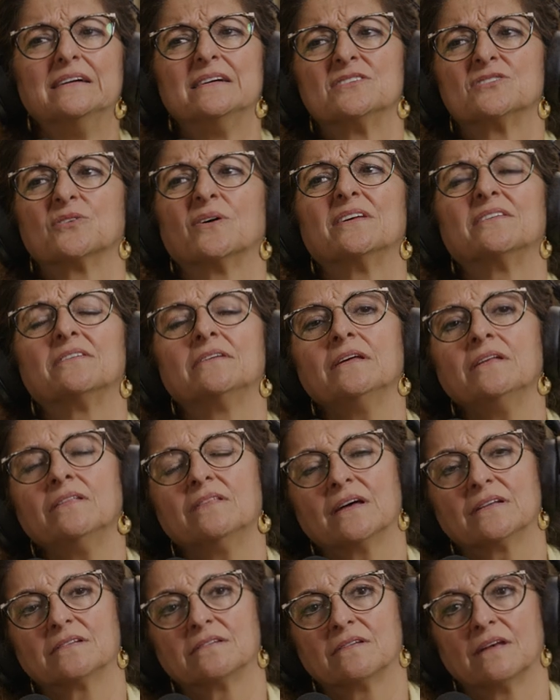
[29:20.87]
So I think
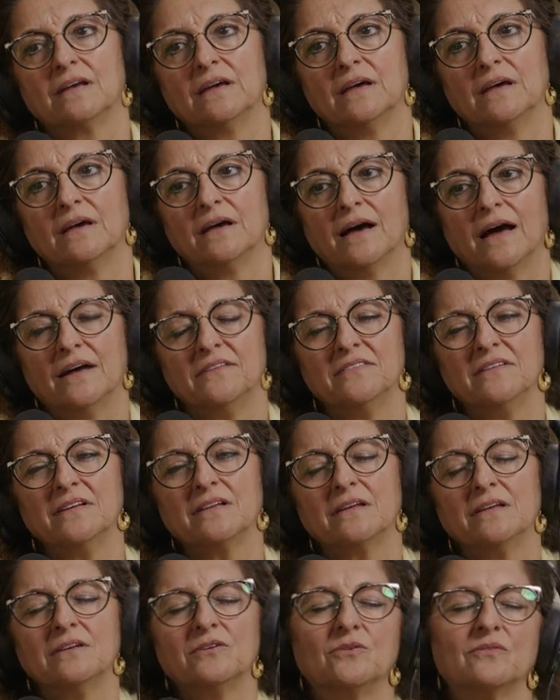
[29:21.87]
that's, I
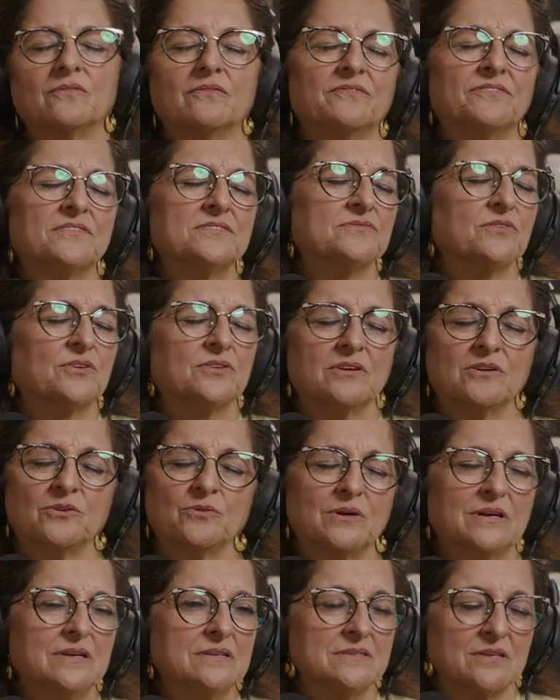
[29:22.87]
think, you know, first of all, the
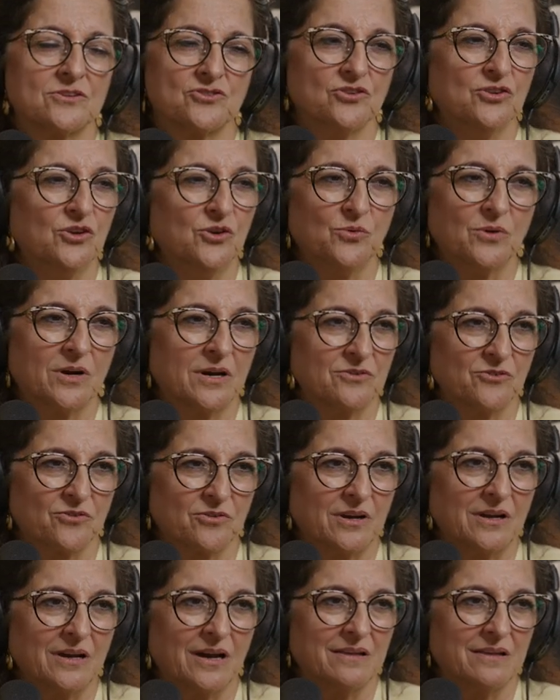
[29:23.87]
UAE is such a new country.